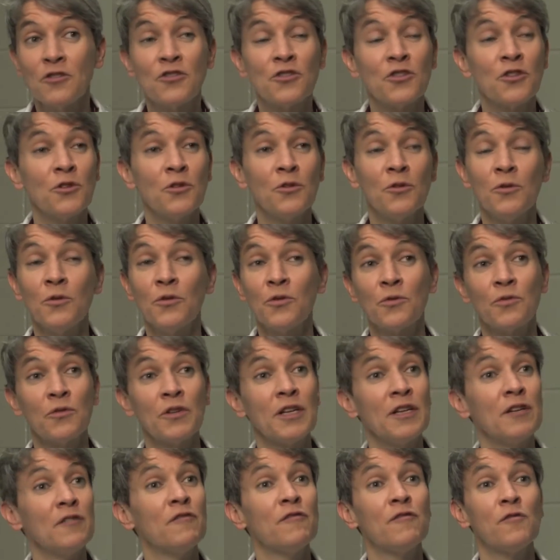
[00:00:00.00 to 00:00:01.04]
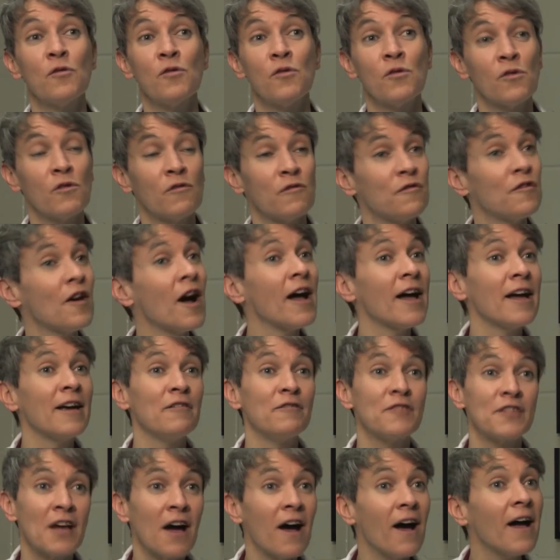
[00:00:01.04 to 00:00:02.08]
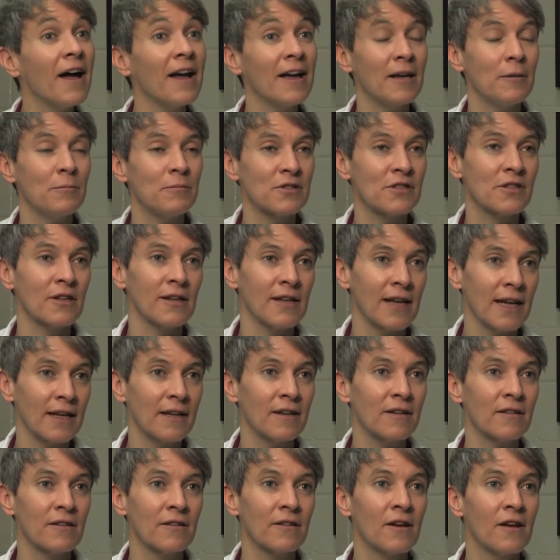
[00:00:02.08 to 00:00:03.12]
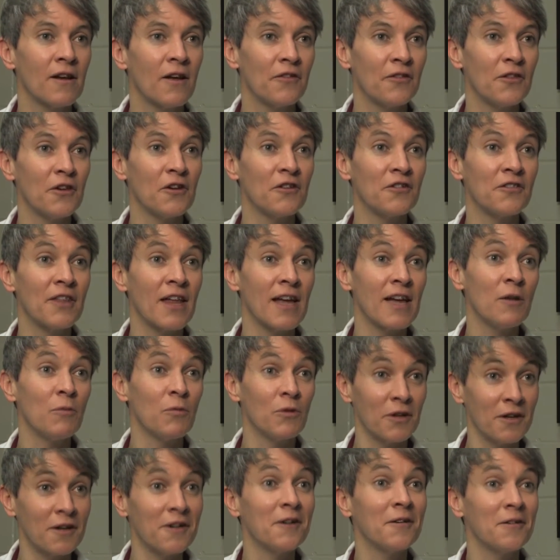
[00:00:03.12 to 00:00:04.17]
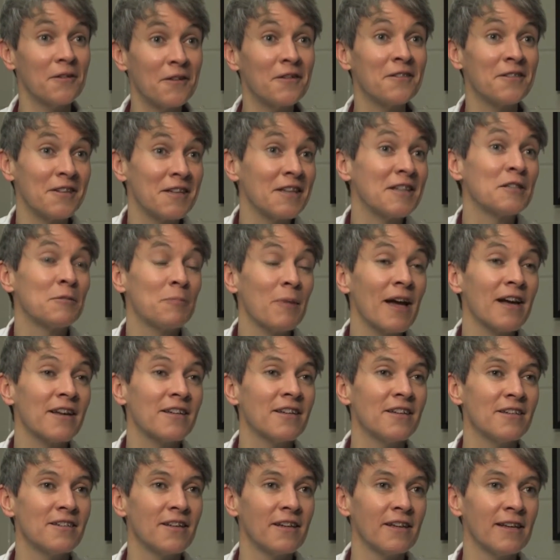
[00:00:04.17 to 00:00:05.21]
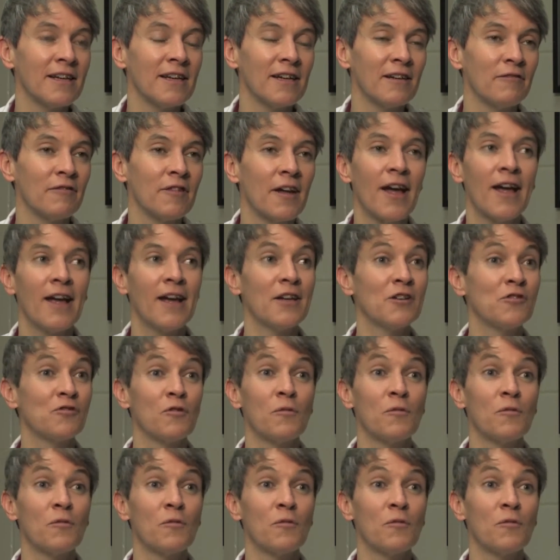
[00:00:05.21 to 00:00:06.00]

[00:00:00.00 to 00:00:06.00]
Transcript: two, three, four, five times the length that they were expected to live is